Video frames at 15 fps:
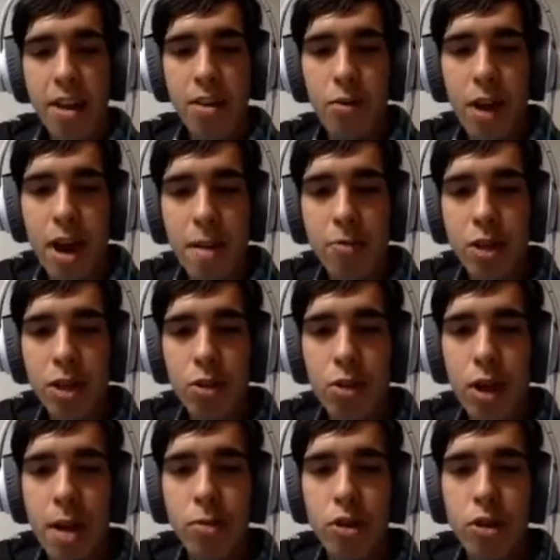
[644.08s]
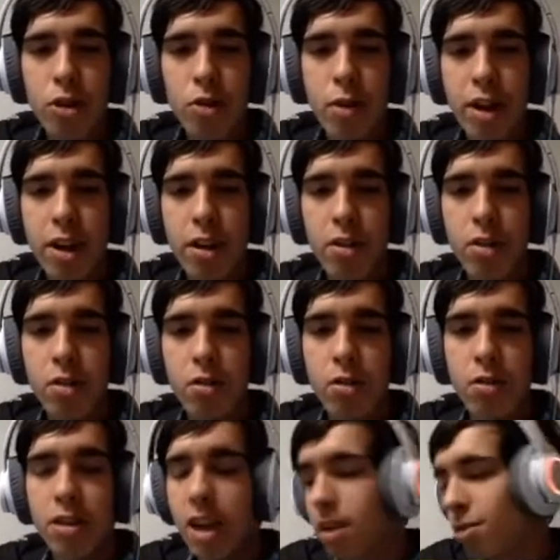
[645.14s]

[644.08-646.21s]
grab just the regular, or yeah,